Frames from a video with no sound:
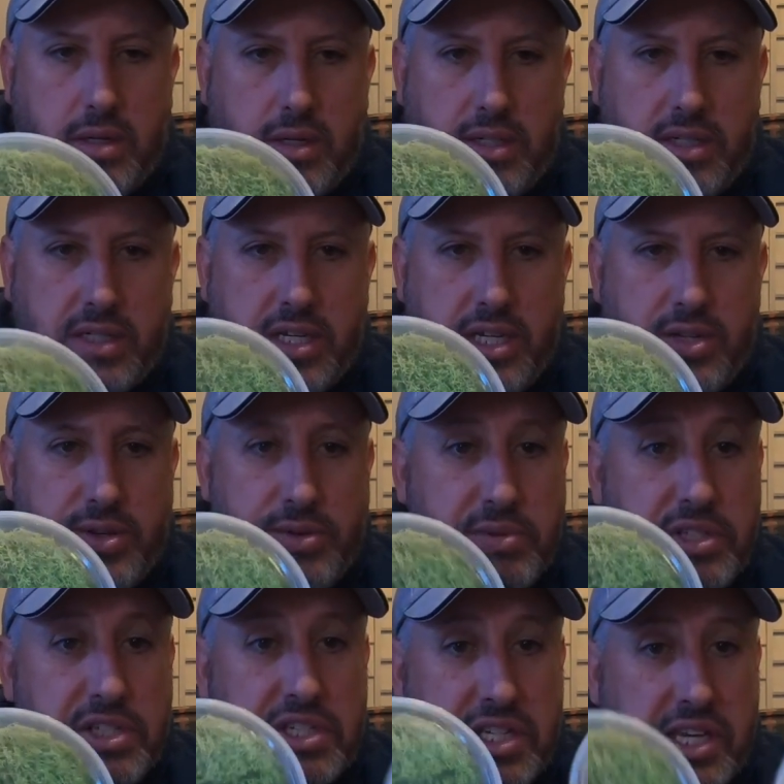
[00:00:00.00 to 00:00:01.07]
scenery,
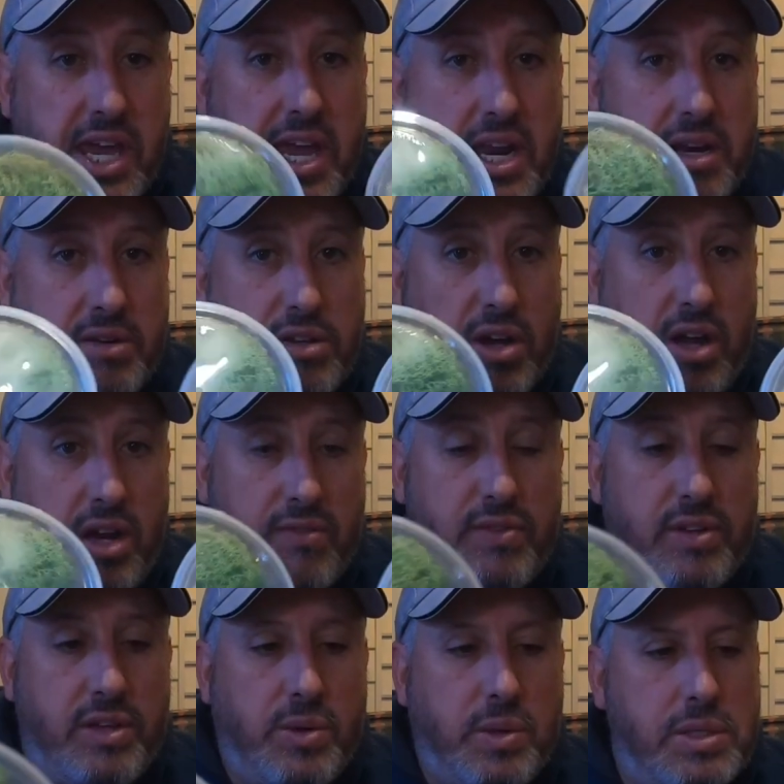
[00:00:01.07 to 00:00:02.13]
which is again kind of
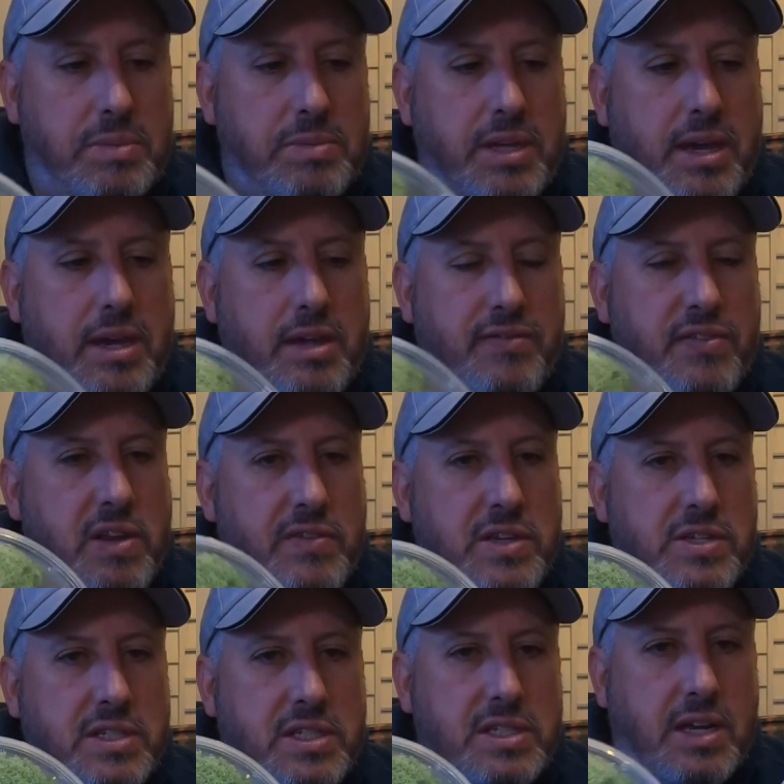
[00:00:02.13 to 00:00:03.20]
really awesome. So if you never
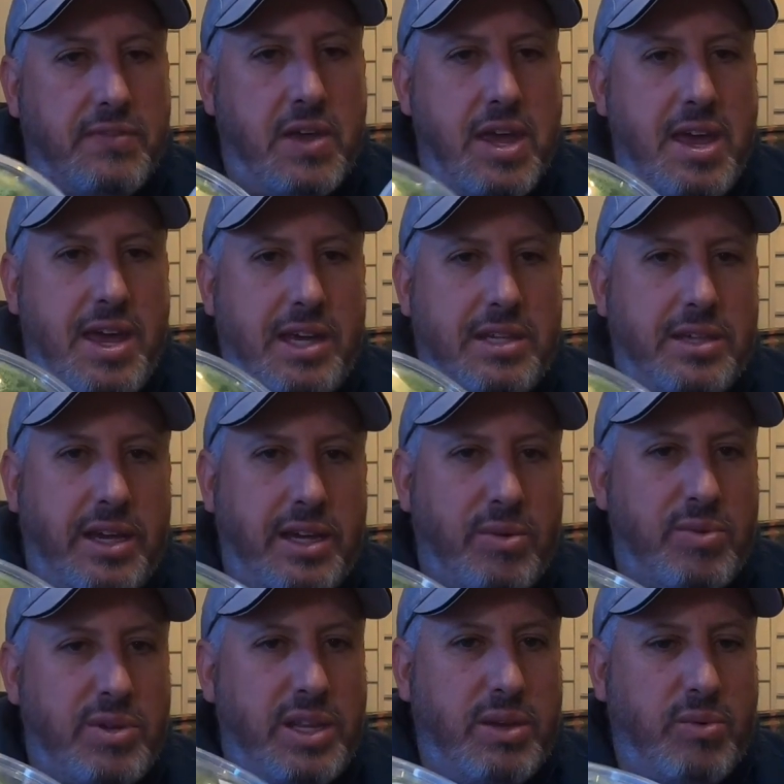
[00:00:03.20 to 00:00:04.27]
use this stuff, it's like a
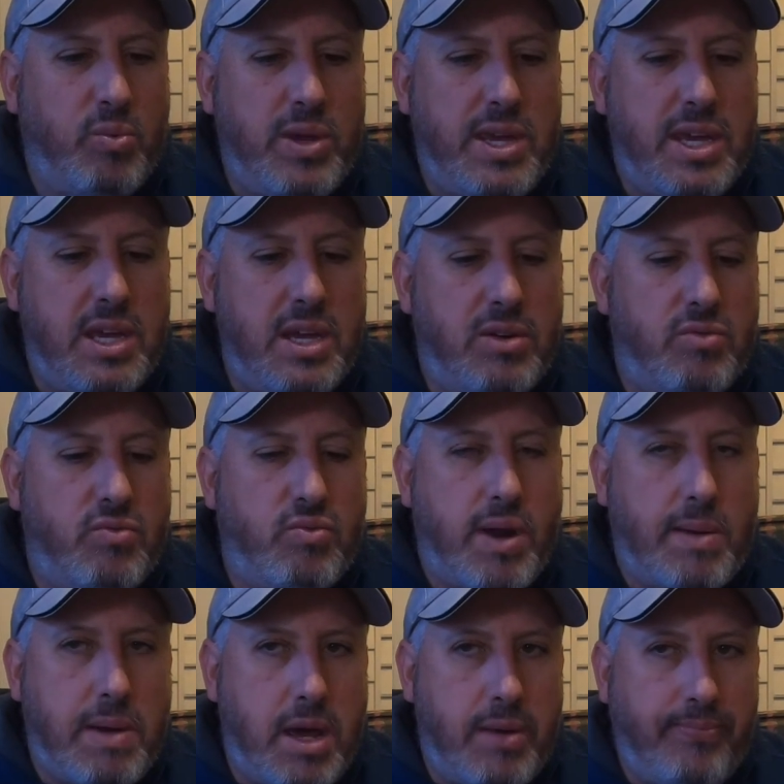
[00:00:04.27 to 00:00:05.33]
really weird
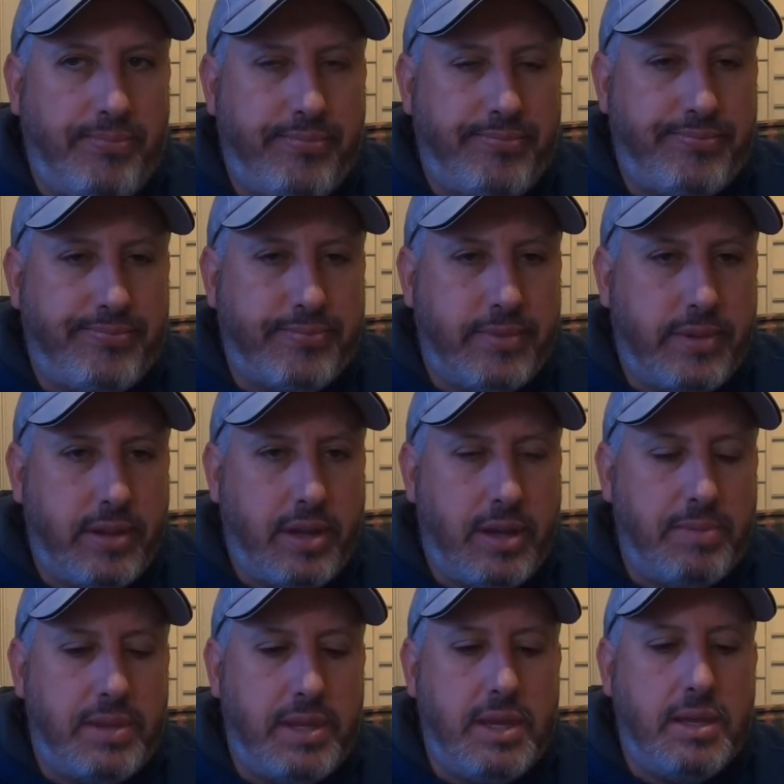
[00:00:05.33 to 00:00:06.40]
rubber type
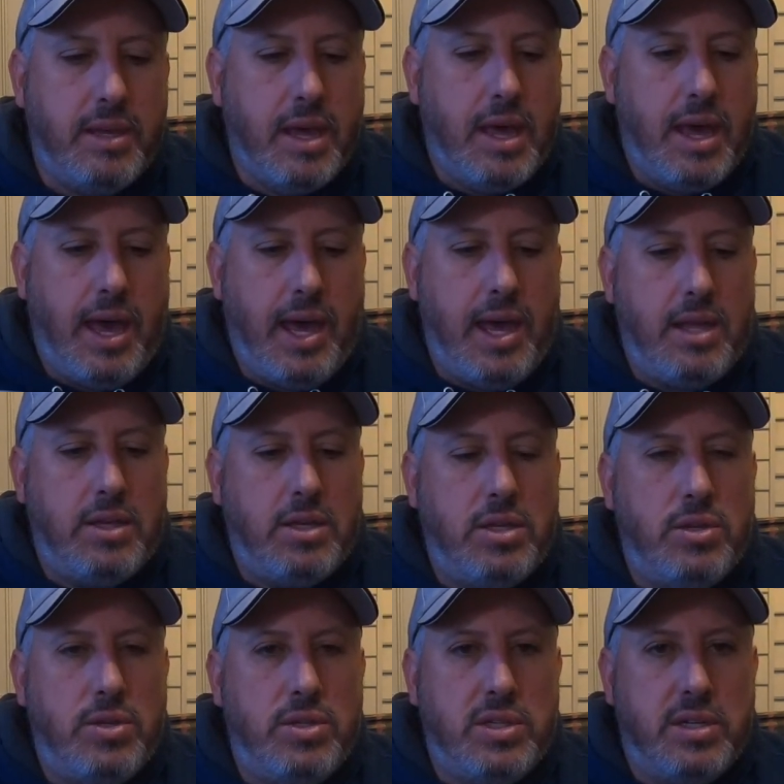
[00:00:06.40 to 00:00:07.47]
thing, and you
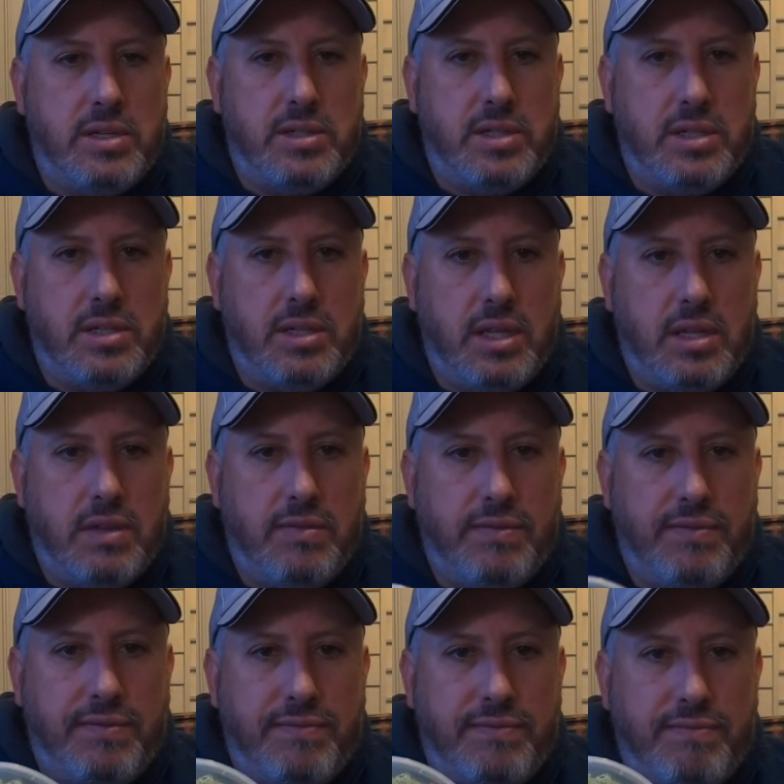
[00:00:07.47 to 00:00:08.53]
use it to
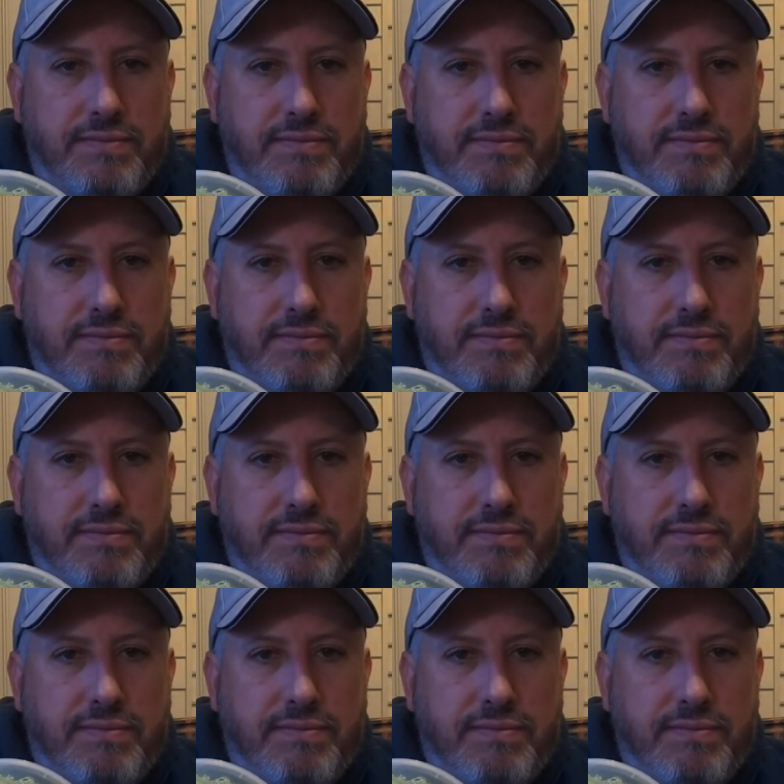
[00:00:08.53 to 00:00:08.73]
give